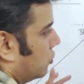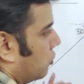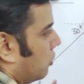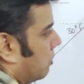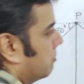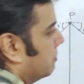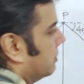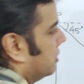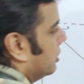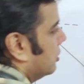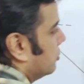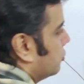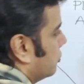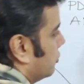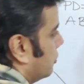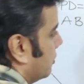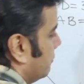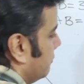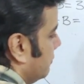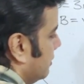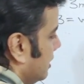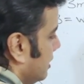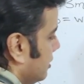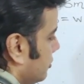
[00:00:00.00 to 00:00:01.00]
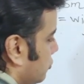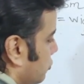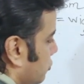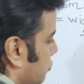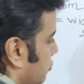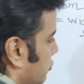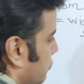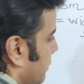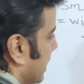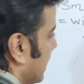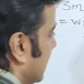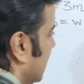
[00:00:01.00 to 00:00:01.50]
is a combination of these
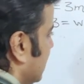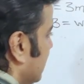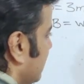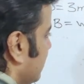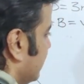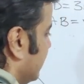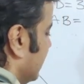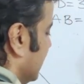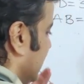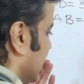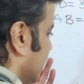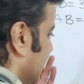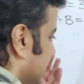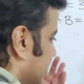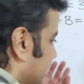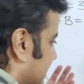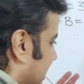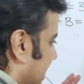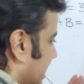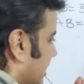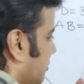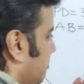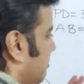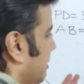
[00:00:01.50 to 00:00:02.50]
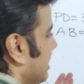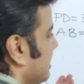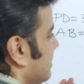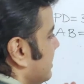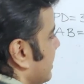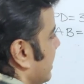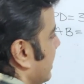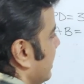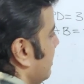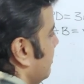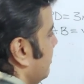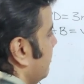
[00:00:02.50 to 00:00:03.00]
two triangles side by
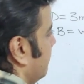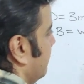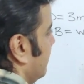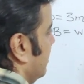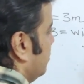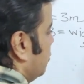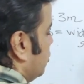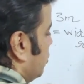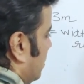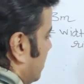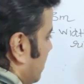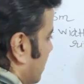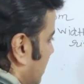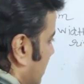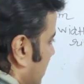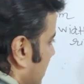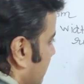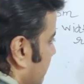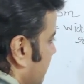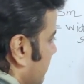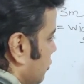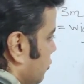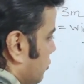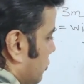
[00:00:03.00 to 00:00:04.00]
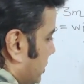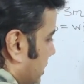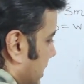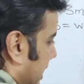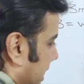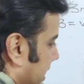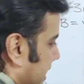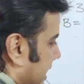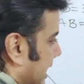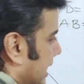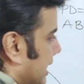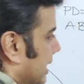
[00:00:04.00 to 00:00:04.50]
side, in which the
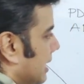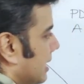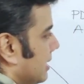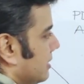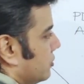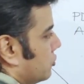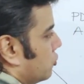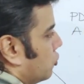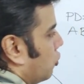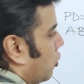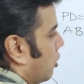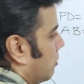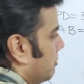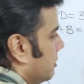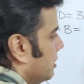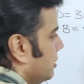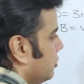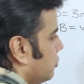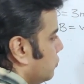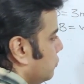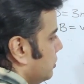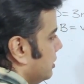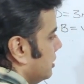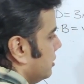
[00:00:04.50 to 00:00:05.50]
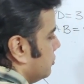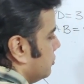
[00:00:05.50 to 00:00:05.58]
right angle is common to